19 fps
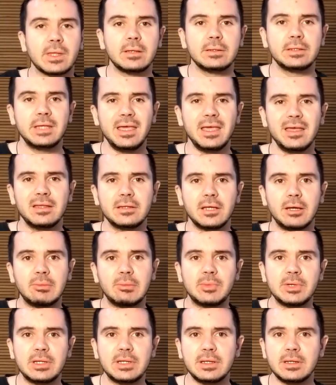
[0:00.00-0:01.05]
They end
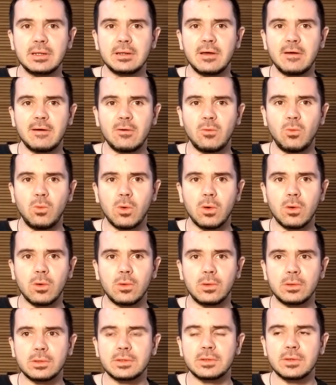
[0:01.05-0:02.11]
up in a
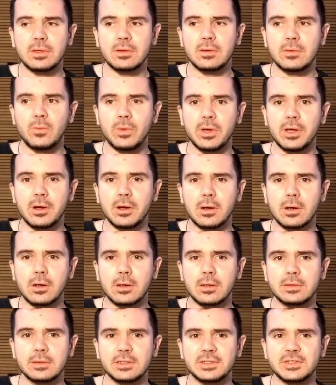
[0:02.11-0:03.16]
world
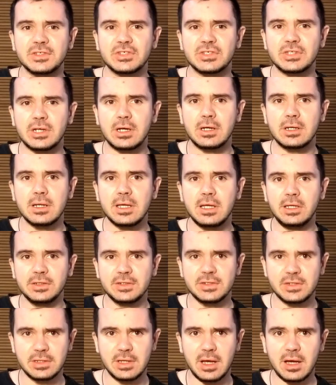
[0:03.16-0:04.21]
where the sun
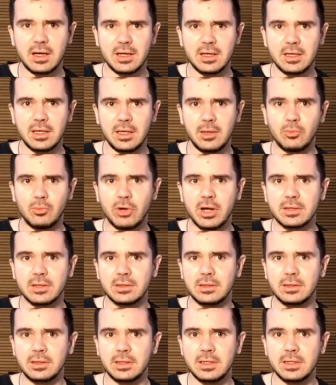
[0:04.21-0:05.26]
is dying,
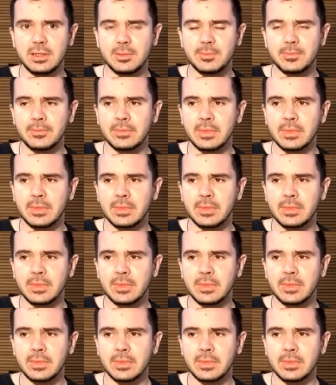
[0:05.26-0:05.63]
practically.